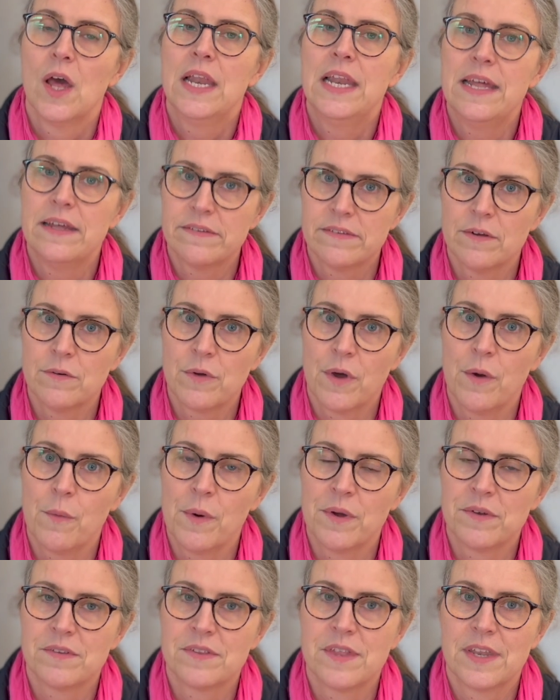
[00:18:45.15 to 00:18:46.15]
Let's all go
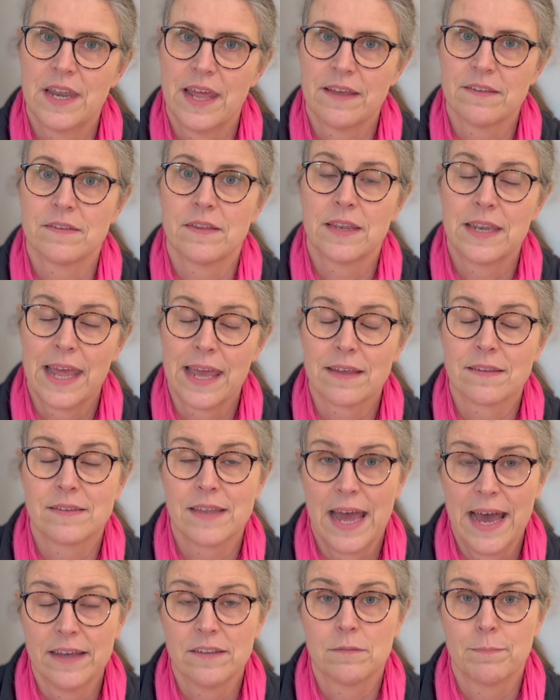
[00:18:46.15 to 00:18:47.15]
on to the
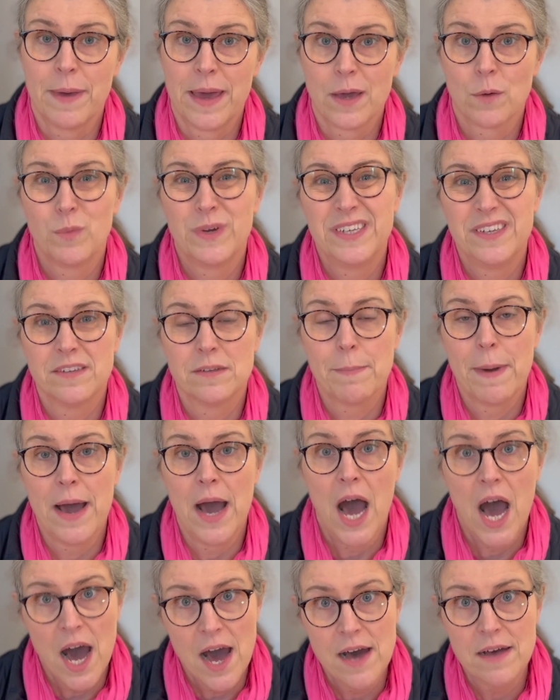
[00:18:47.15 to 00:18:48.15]
next aspect, which is
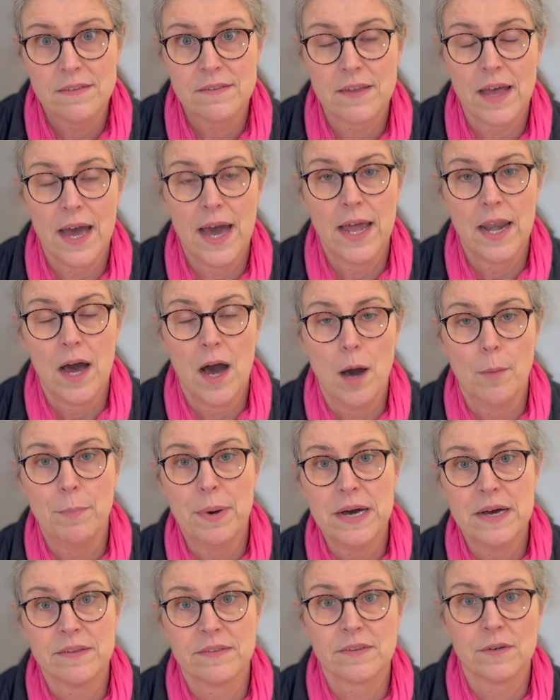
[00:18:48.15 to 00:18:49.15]
about us and our
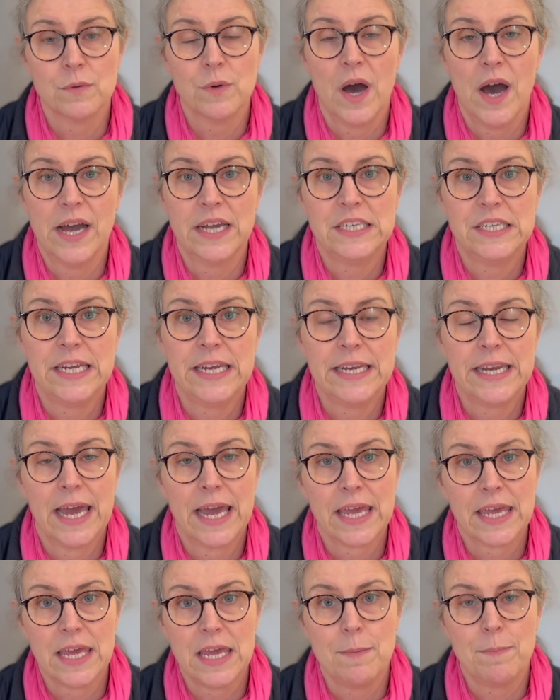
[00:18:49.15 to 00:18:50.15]
personal hygiene
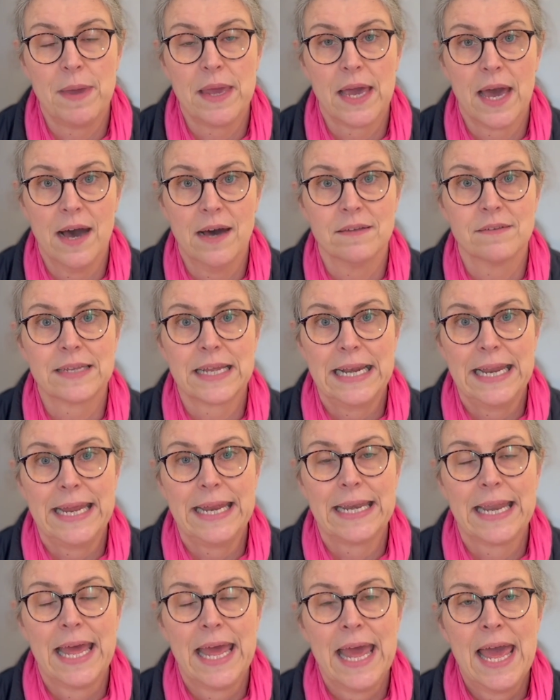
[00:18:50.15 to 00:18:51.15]
and keeping us
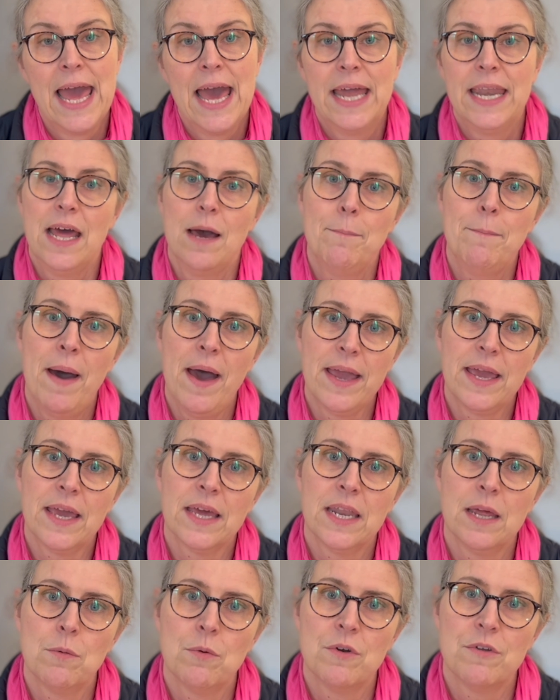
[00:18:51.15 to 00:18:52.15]
clean. Now, Mike
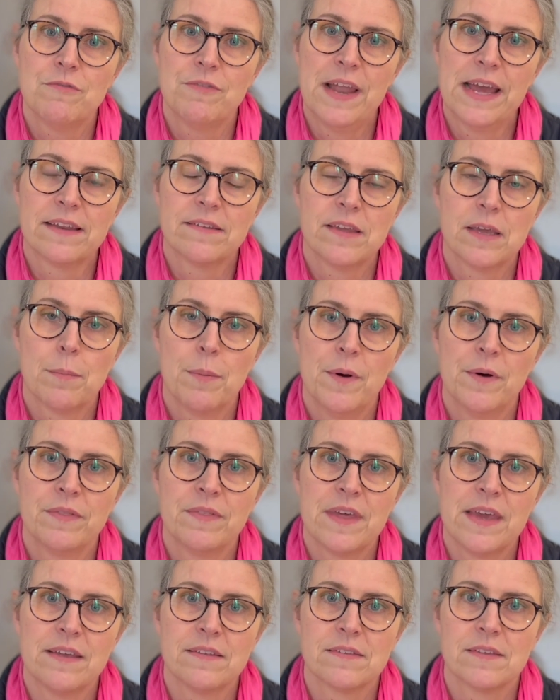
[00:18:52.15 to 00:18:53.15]
and I were reflecting upon
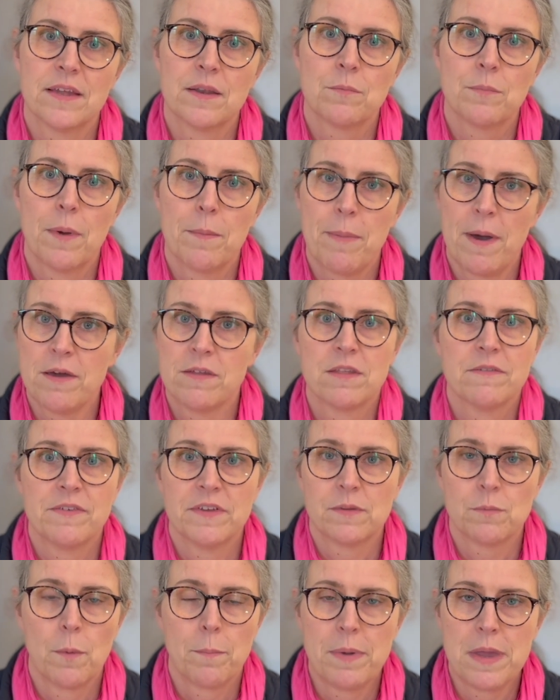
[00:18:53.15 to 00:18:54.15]
this, and both of
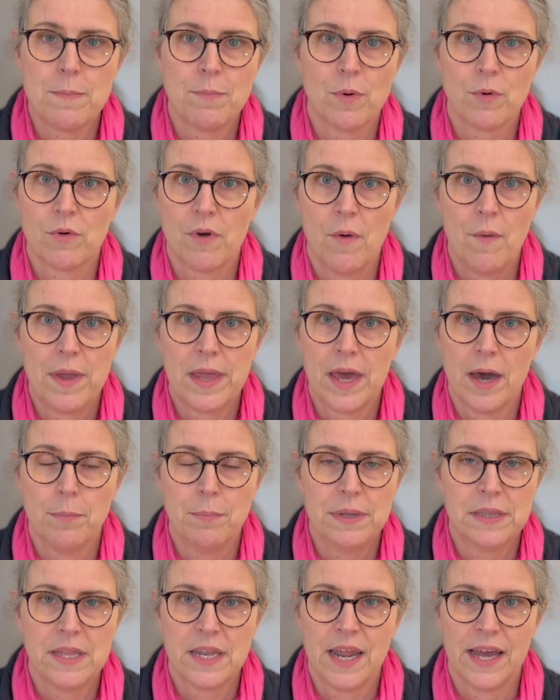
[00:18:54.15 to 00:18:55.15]
us were people growing
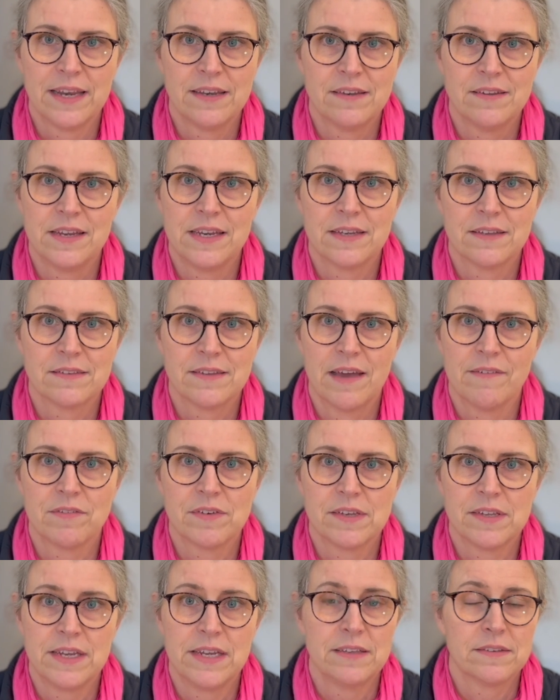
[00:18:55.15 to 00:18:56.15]
up in the
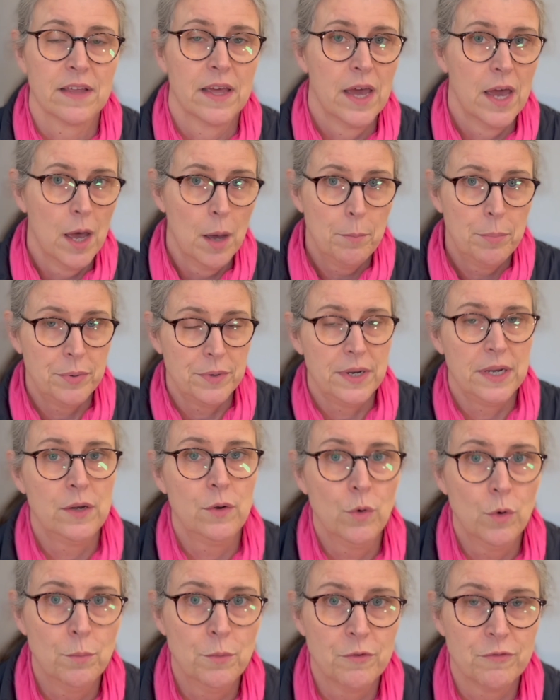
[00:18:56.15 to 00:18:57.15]
1970s. Pretty
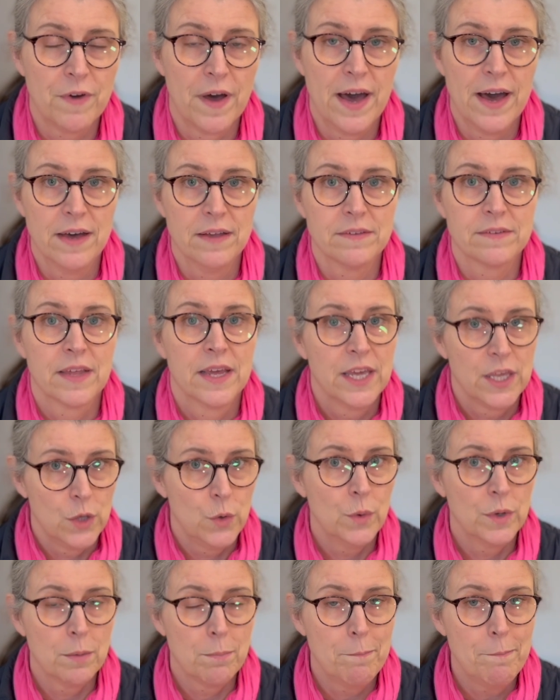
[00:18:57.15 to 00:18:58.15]
normal for us,
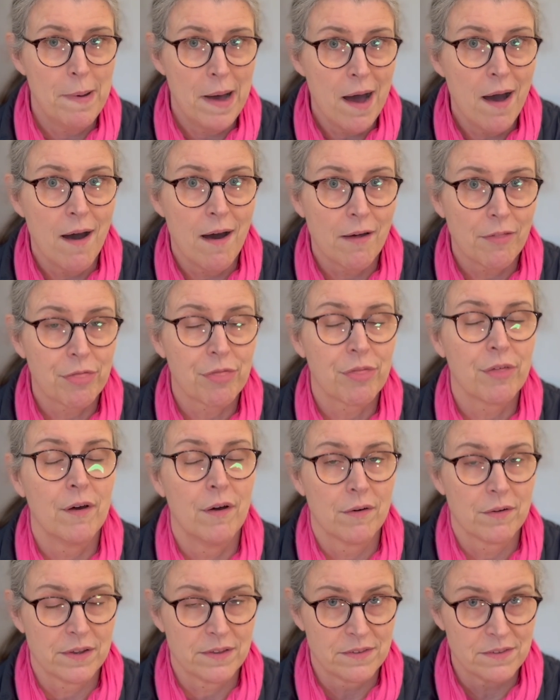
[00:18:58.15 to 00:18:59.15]
you would bath
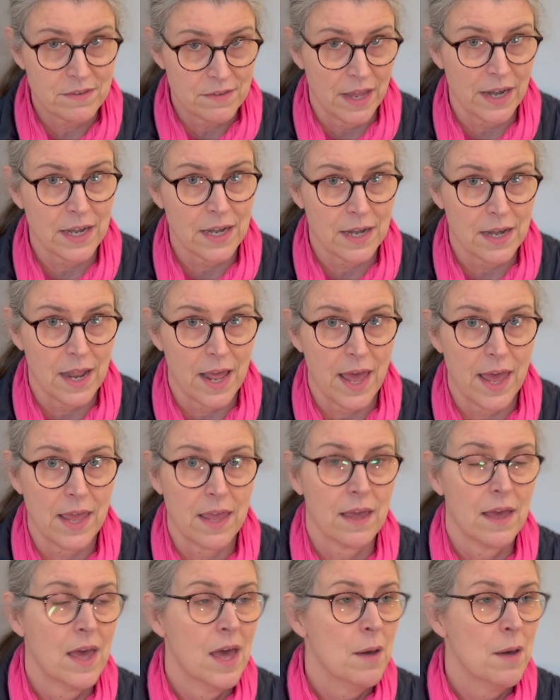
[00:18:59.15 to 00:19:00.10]
on a Sunday.